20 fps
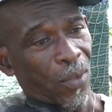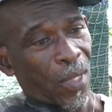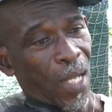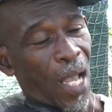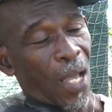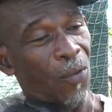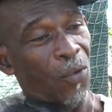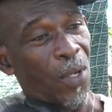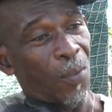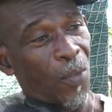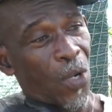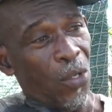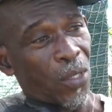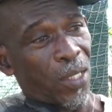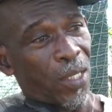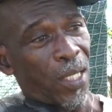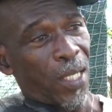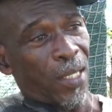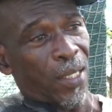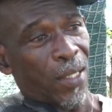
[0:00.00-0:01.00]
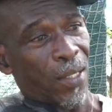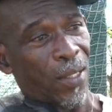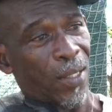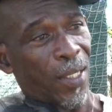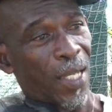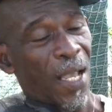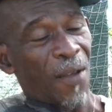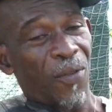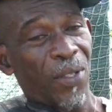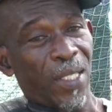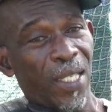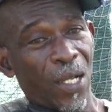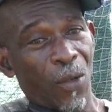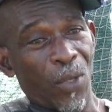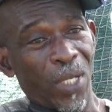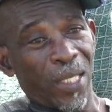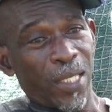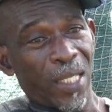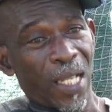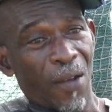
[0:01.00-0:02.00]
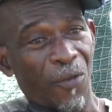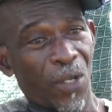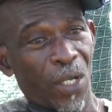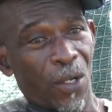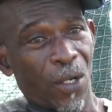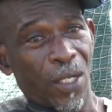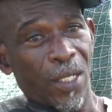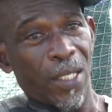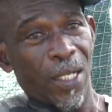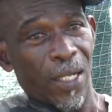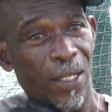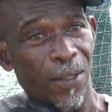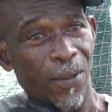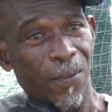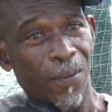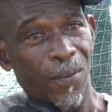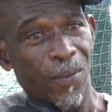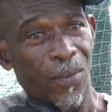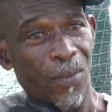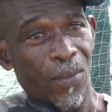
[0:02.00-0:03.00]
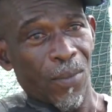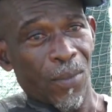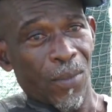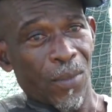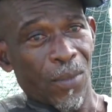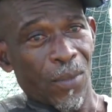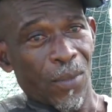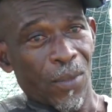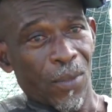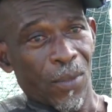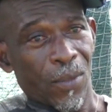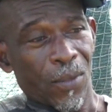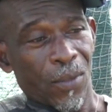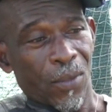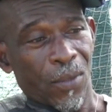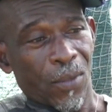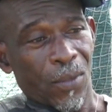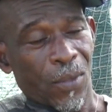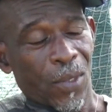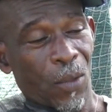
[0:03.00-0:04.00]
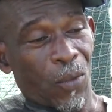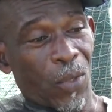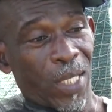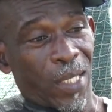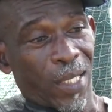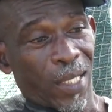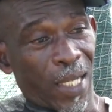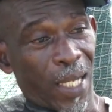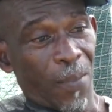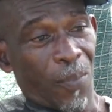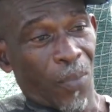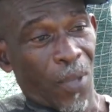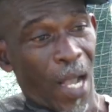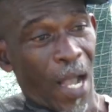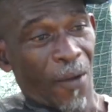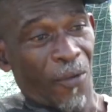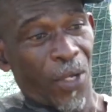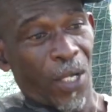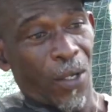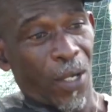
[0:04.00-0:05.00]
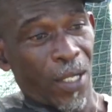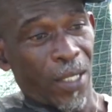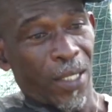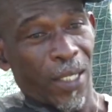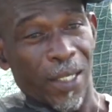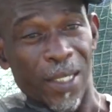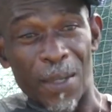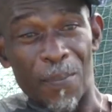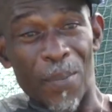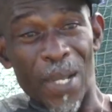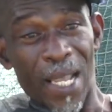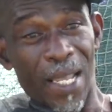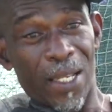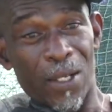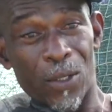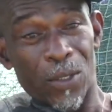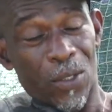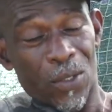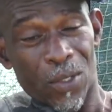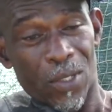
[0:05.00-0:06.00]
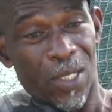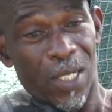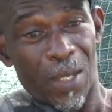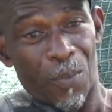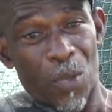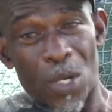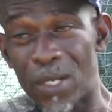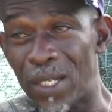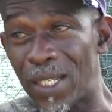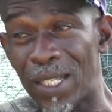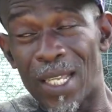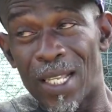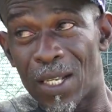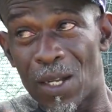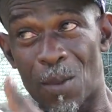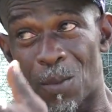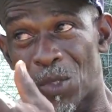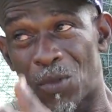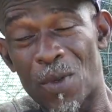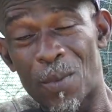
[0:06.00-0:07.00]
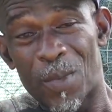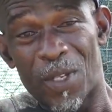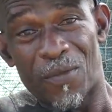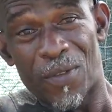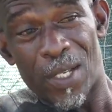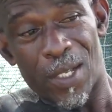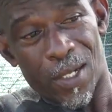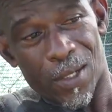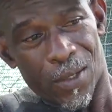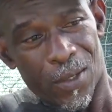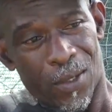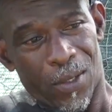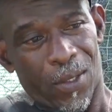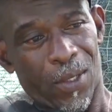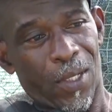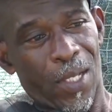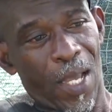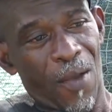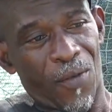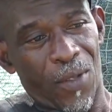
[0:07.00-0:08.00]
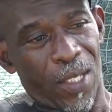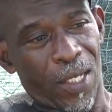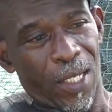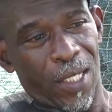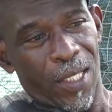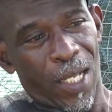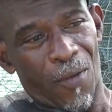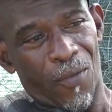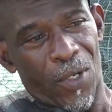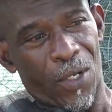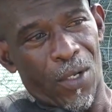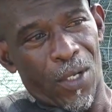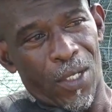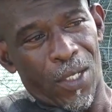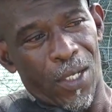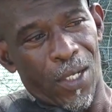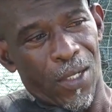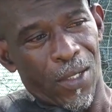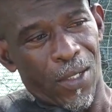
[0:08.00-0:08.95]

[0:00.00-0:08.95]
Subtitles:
And we must eat. Everything which is agriculture. We sleep, agriculture. The bed you sleep on, it comes from the field. Everything is agriculture.